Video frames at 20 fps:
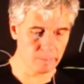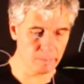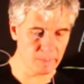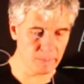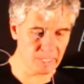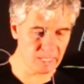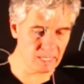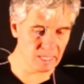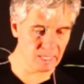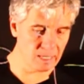
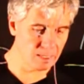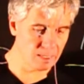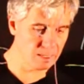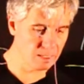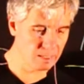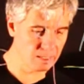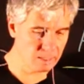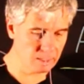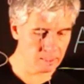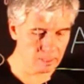
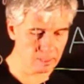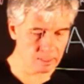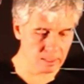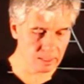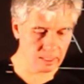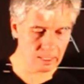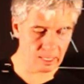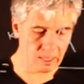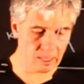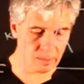
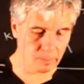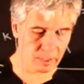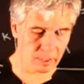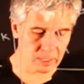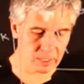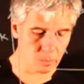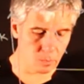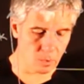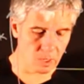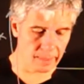Pk
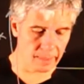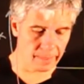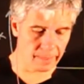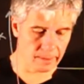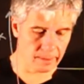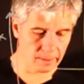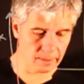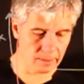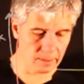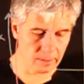plus 1
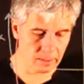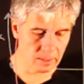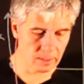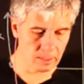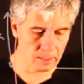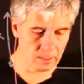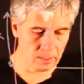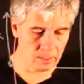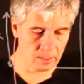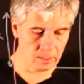
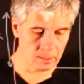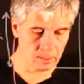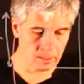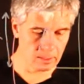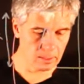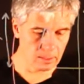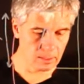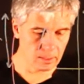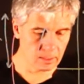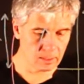
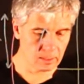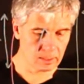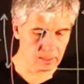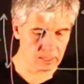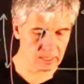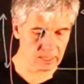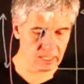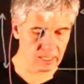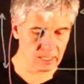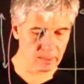
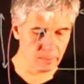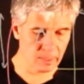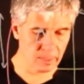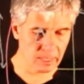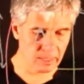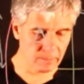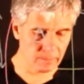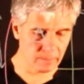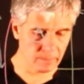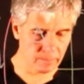
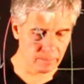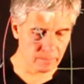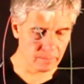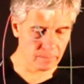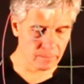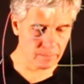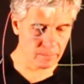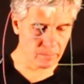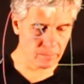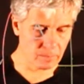sigma
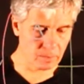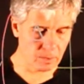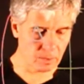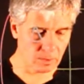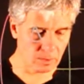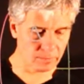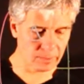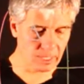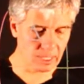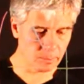
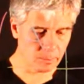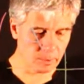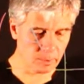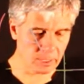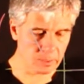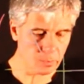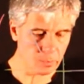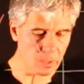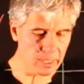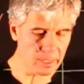of k
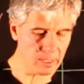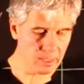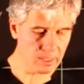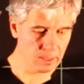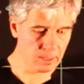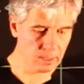plus 1